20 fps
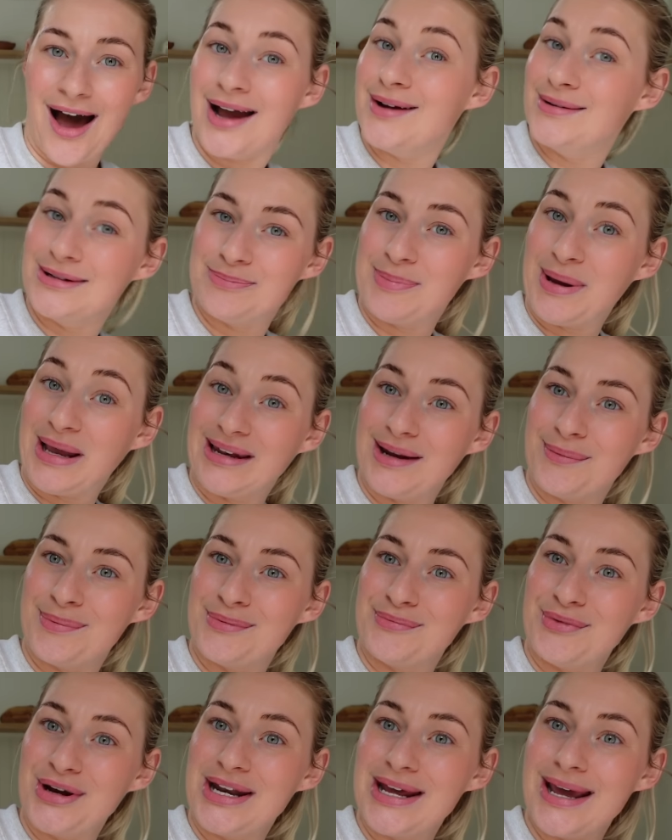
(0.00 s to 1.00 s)
I would pick it
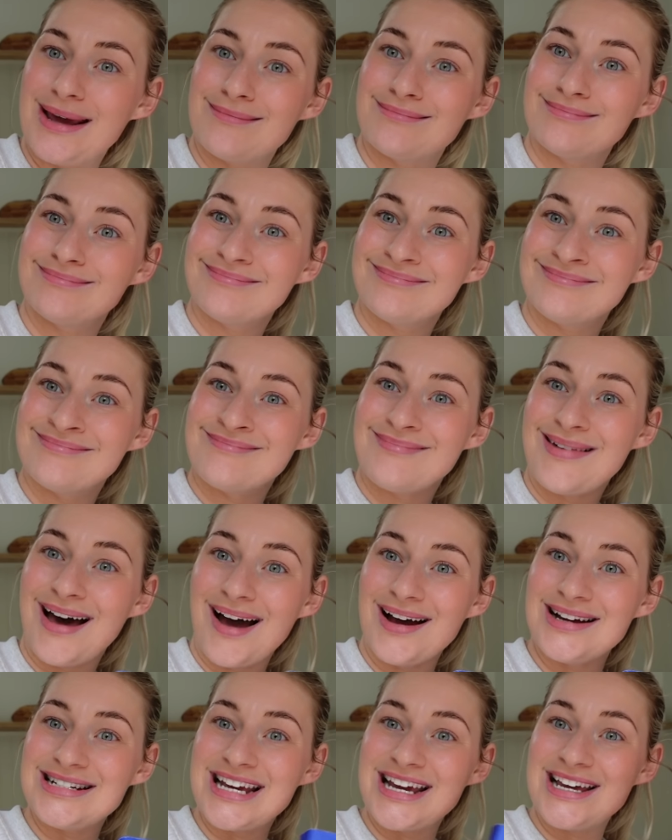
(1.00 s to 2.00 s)
up and read it.
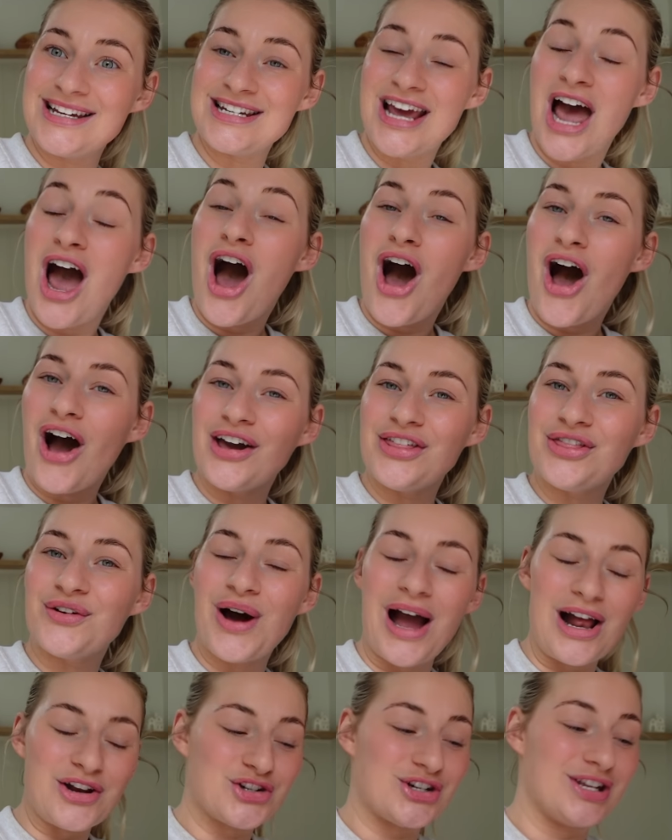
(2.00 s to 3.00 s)
I did. I
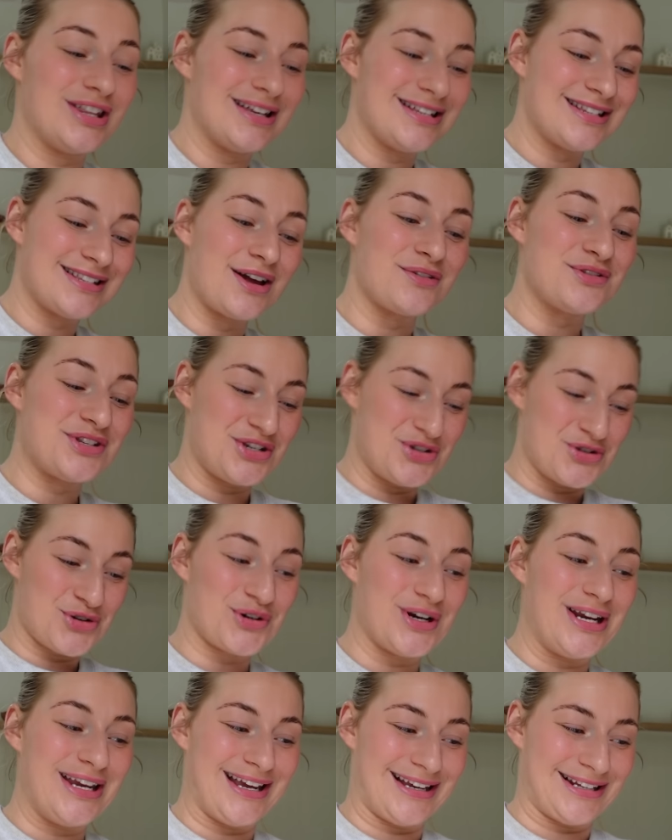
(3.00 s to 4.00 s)
thought, actually, this sounds
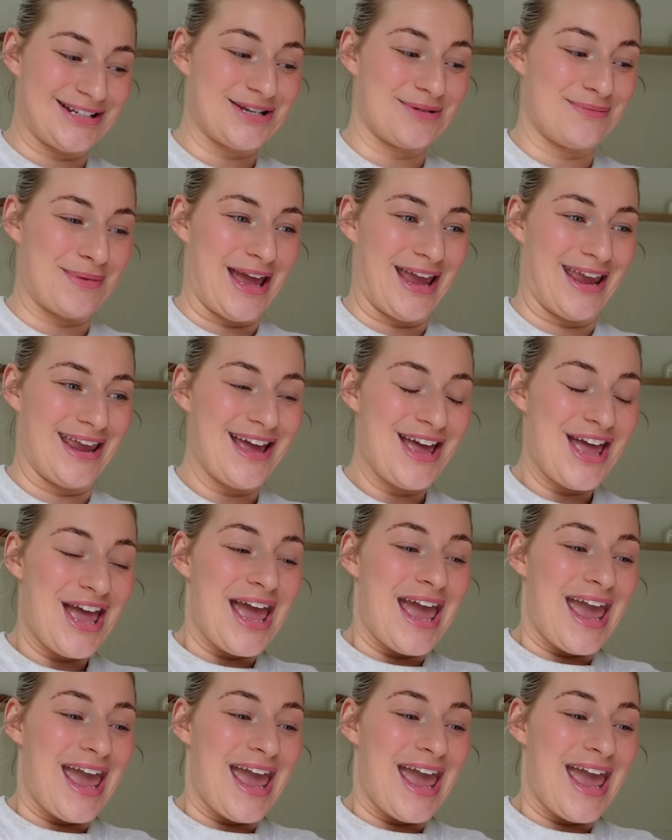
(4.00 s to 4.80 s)
intriguing to me.